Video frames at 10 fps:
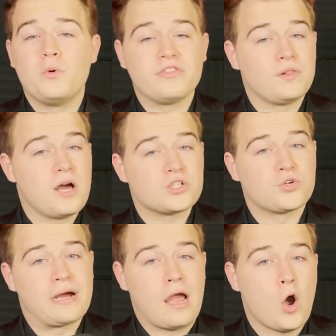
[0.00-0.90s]
you with a
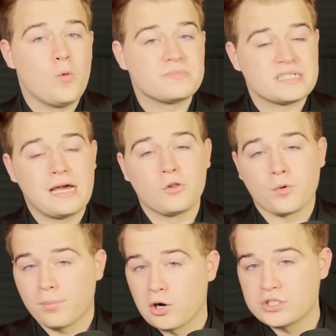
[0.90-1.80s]
luxury home sale
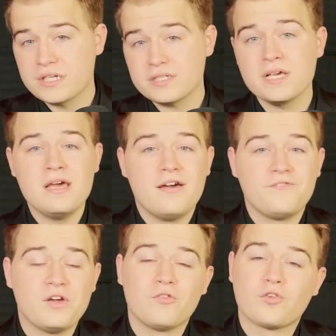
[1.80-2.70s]
or purchase,
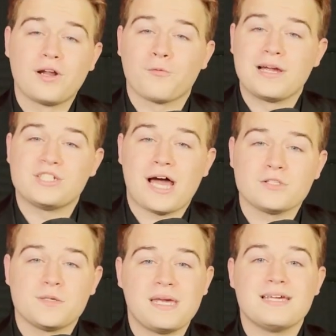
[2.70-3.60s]
feel free to reach
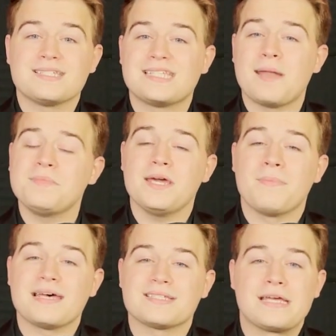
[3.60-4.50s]
out to me, send me
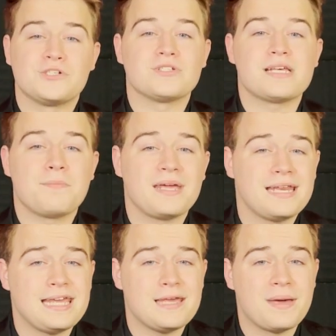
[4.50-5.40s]
a message, send
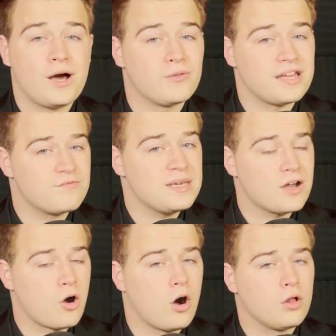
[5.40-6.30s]
me an email, give
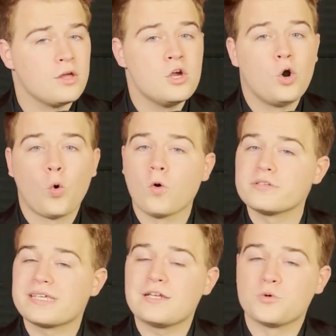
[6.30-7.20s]
me a call,
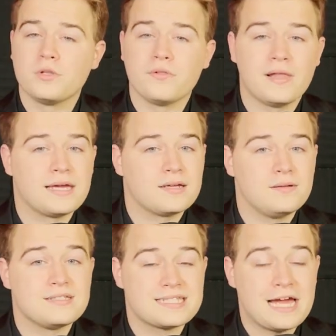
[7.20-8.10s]
or schedule
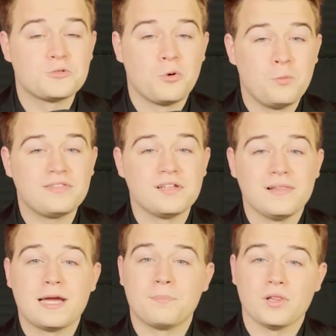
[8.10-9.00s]
with the
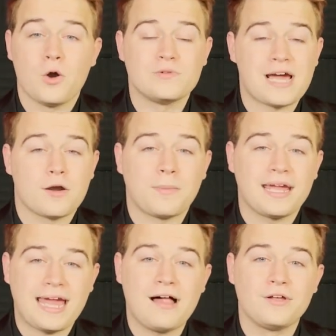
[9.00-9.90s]
link below down in
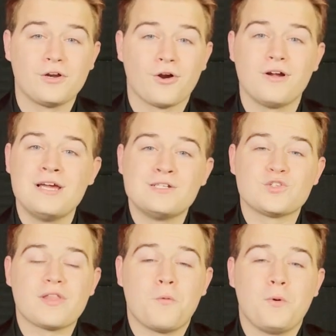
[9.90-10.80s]
my calendar
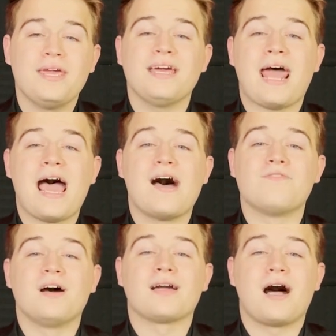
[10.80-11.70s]
so that we can
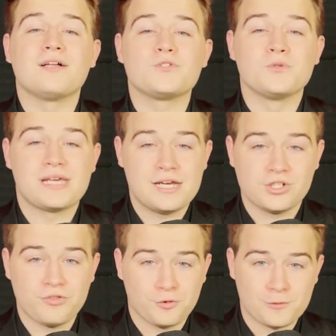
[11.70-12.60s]
have a
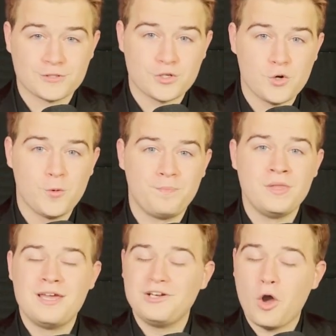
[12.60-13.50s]
consultation through
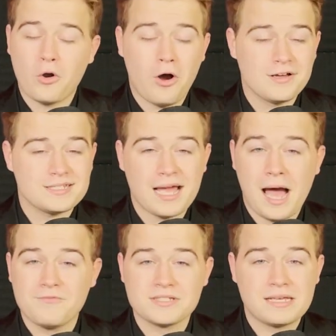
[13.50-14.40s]
Zoom. No cost.
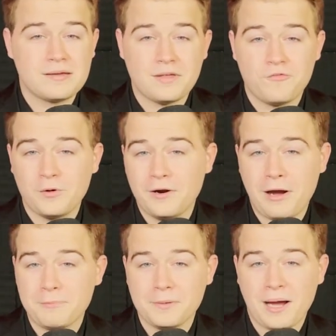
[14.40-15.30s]
Obviously, if we
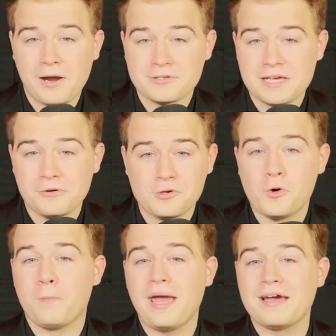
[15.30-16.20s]
don't help you buy or sell,
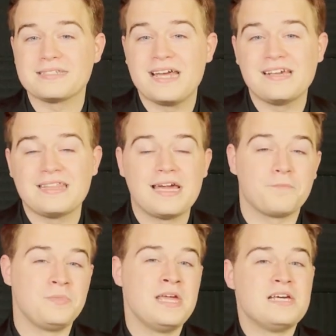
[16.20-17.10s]
you don't pay us
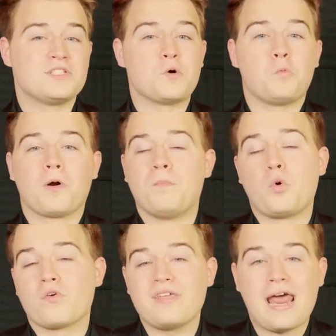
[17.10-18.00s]
anything. So we're
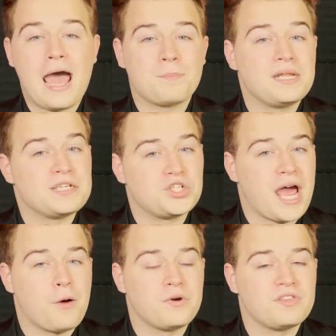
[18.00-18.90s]
more than happy to
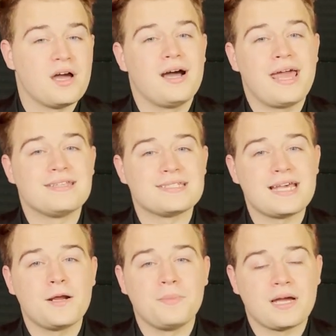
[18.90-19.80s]
chat with you and
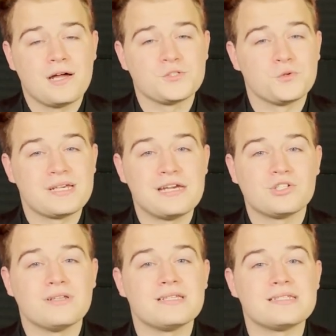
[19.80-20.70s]
set up a
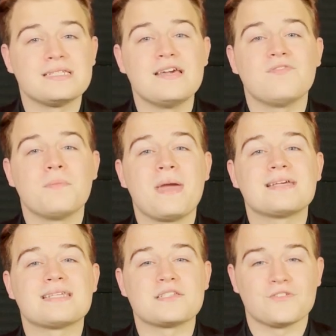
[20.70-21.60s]
consultation to see if it
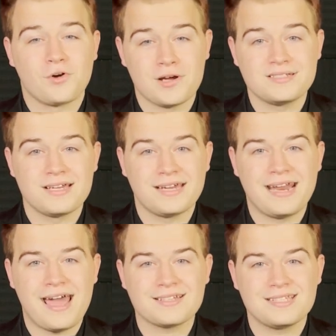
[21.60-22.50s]
makes sense for us to
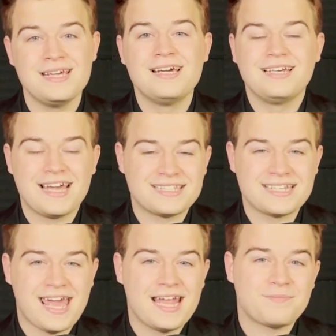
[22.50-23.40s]
connect.
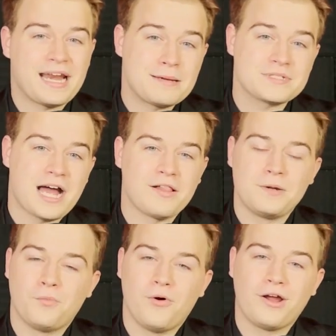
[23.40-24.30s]
Thanks again. My name's
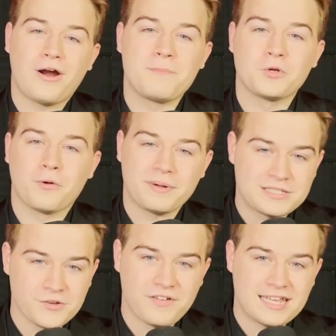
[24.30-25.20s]
Colin Boyer. I'm your
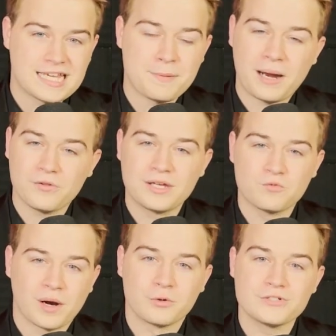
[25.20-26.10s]
Pennsylvania and
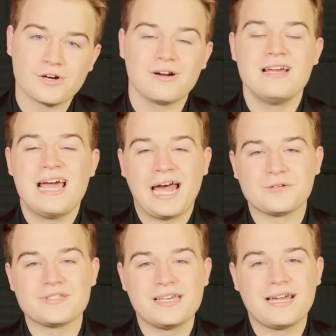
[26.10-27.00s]
Maryland Realtor,
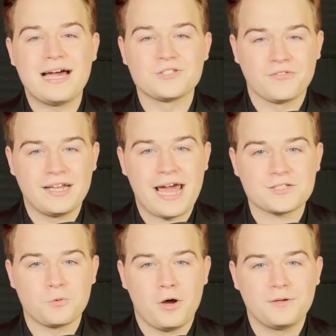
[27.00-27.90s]
and I'll see you guys on the
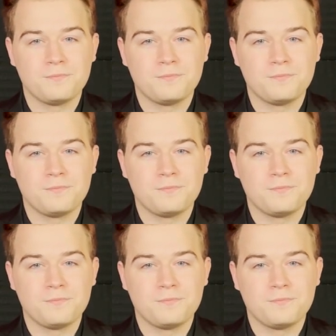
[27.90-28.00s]
next